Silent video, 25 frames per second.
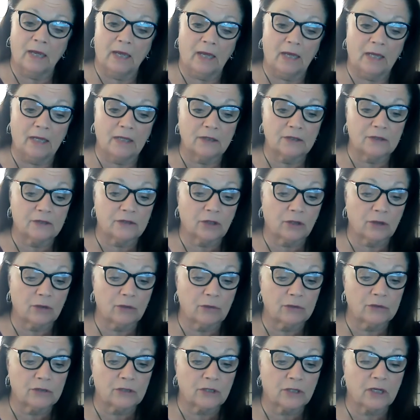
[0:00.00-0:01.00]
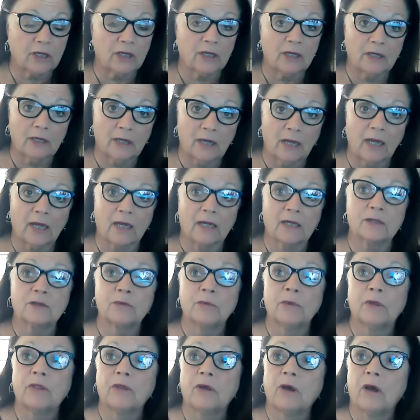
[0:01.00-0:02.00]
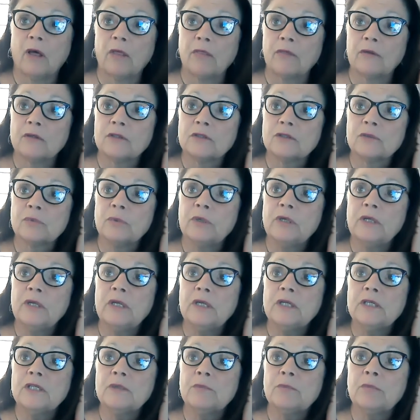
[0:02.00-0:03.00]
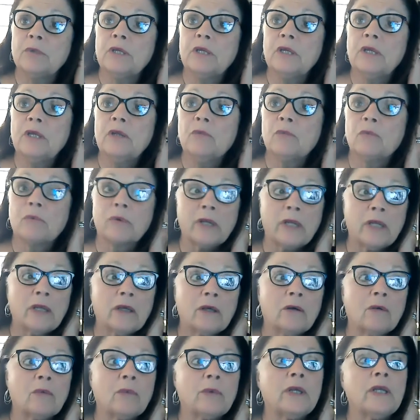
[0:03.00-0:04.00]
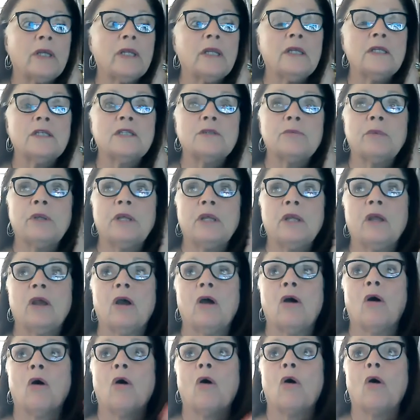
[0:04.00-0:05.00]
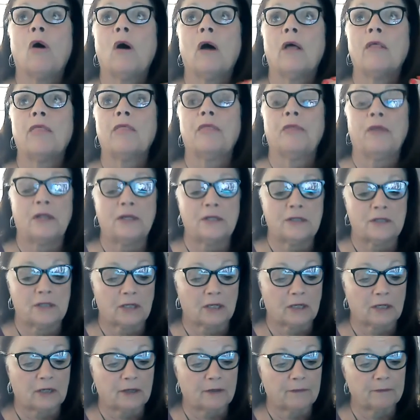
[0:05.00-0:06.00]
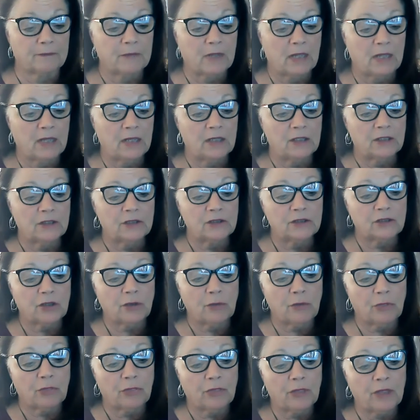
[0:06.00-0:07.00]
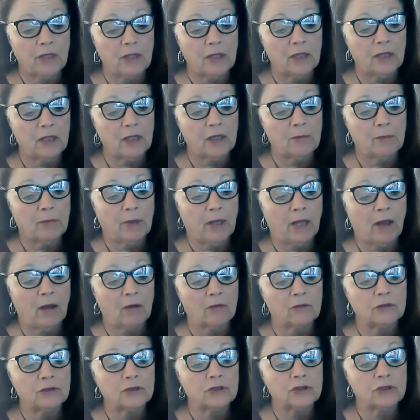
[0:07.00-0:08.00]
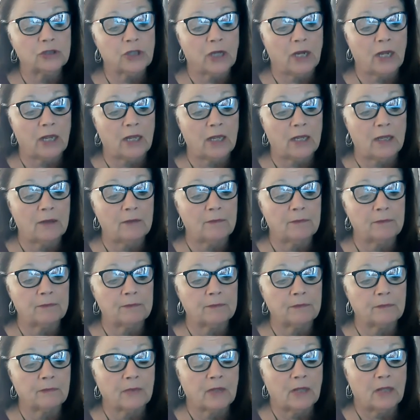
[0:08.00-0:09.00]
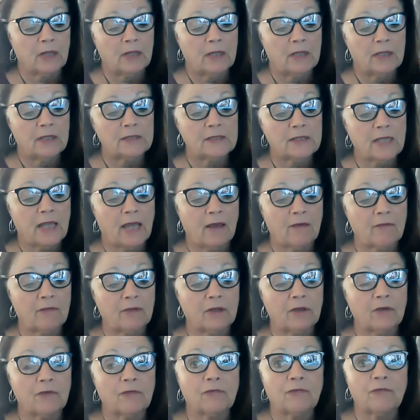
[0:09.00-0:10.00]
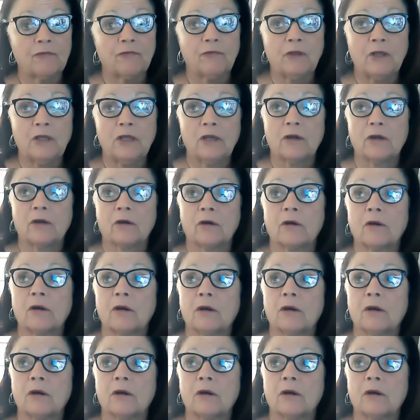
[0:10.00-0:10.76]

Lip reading: And so to connect with others, we need to be real, we need to be authentic. So thinking about shame is having a fear